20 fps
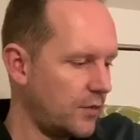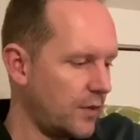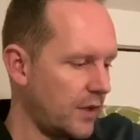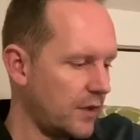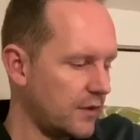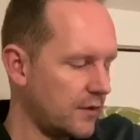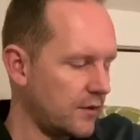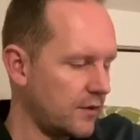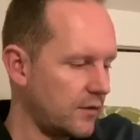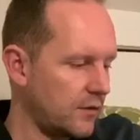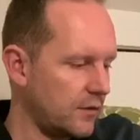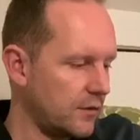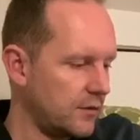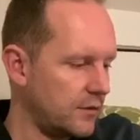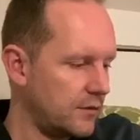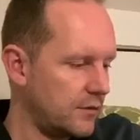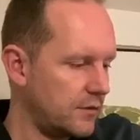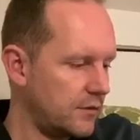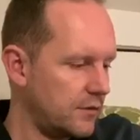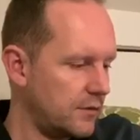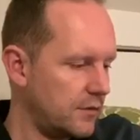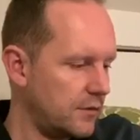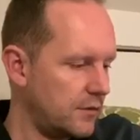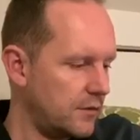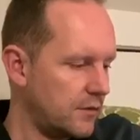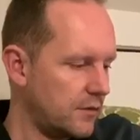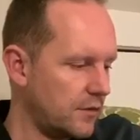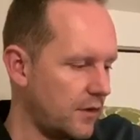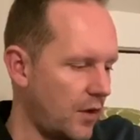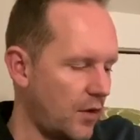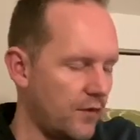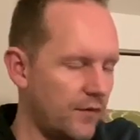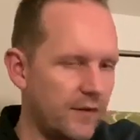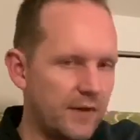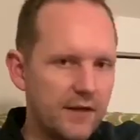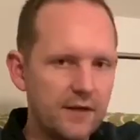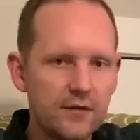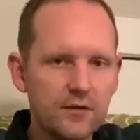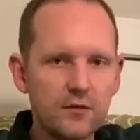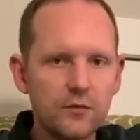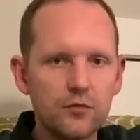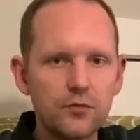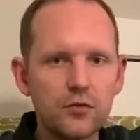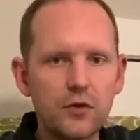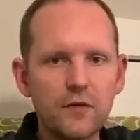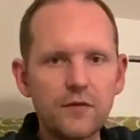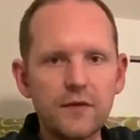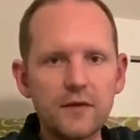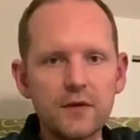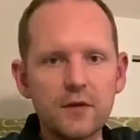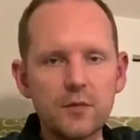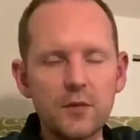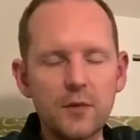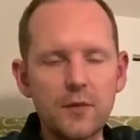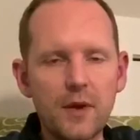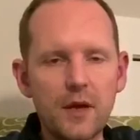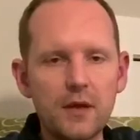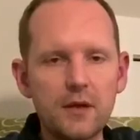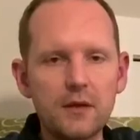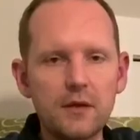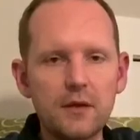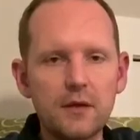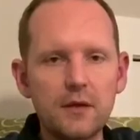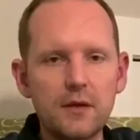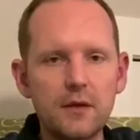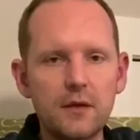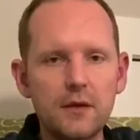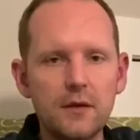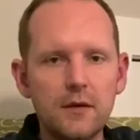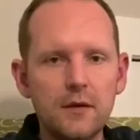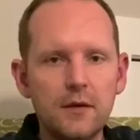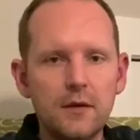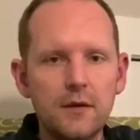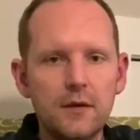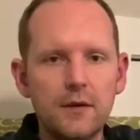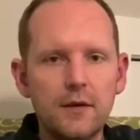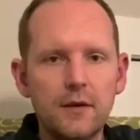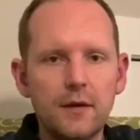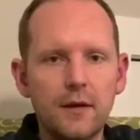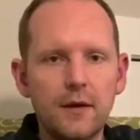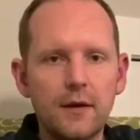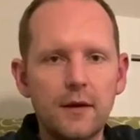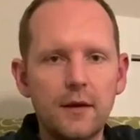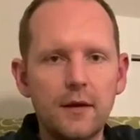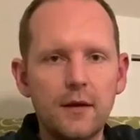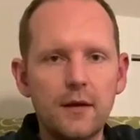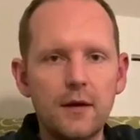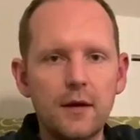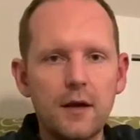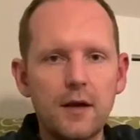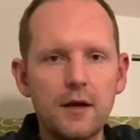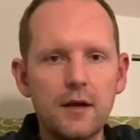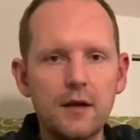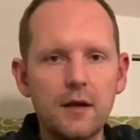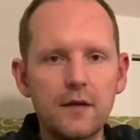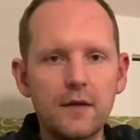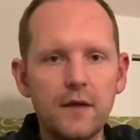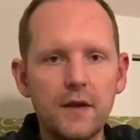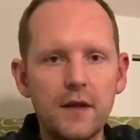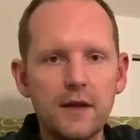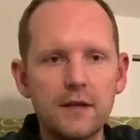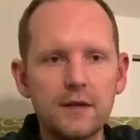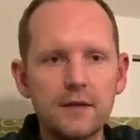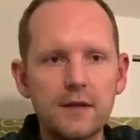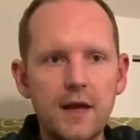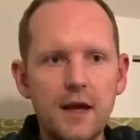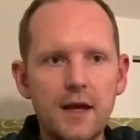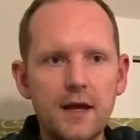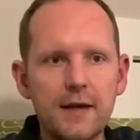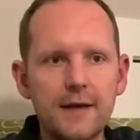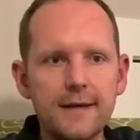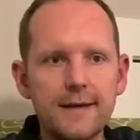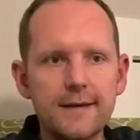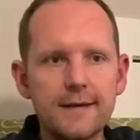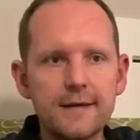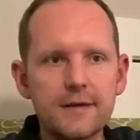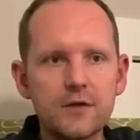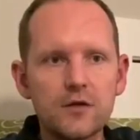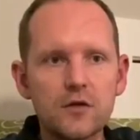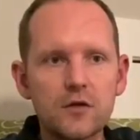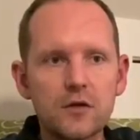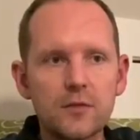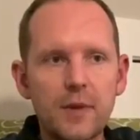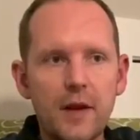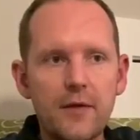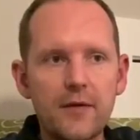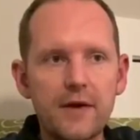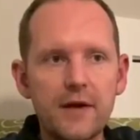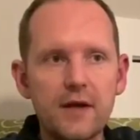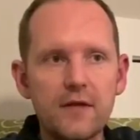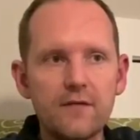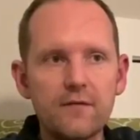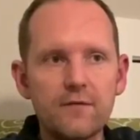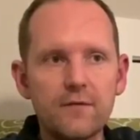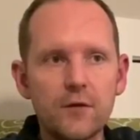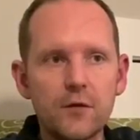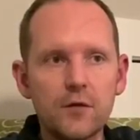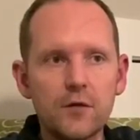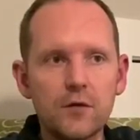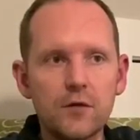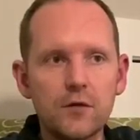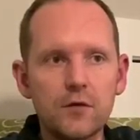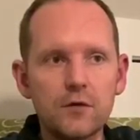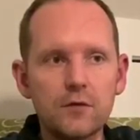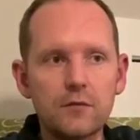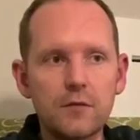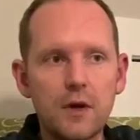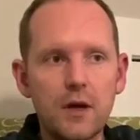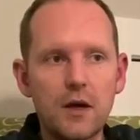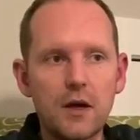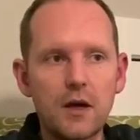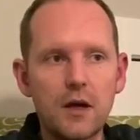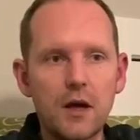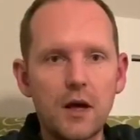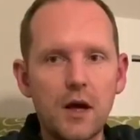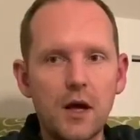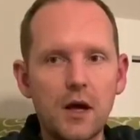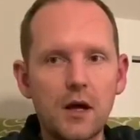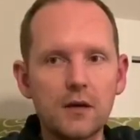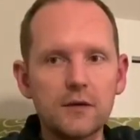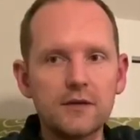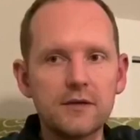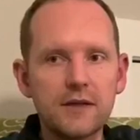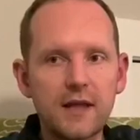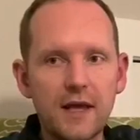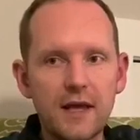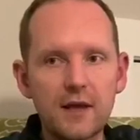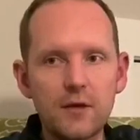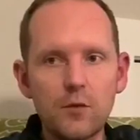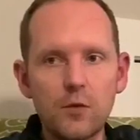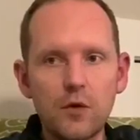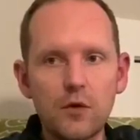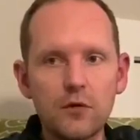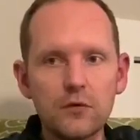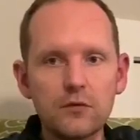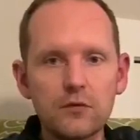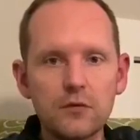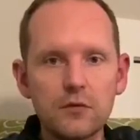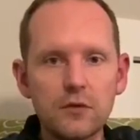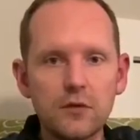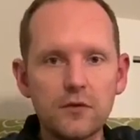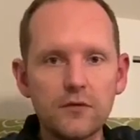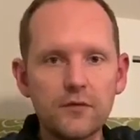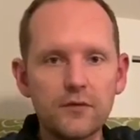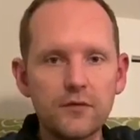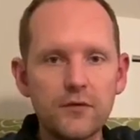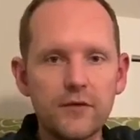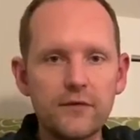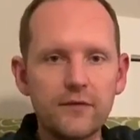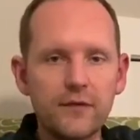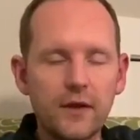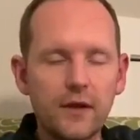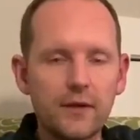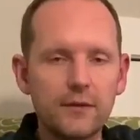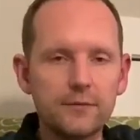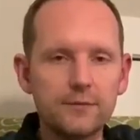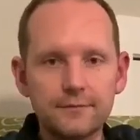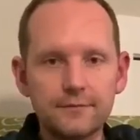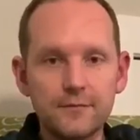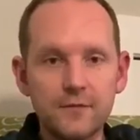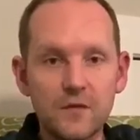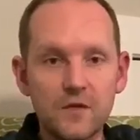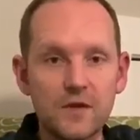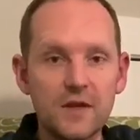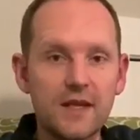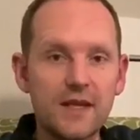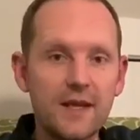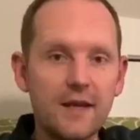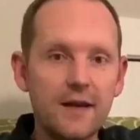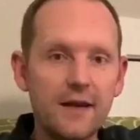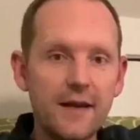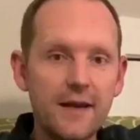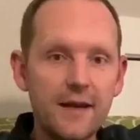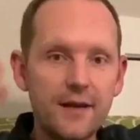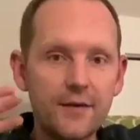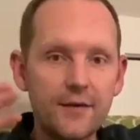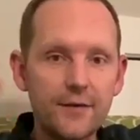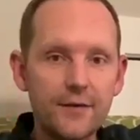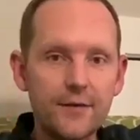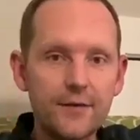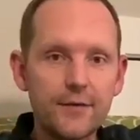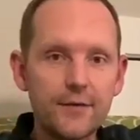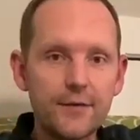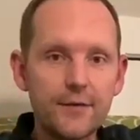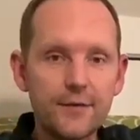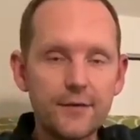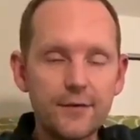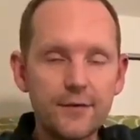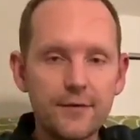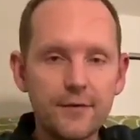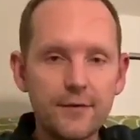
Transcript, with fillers: bad at all. So hopefully there's some profit to be made. Uh, and I think that is just about it for our day one of thrifting. See you later.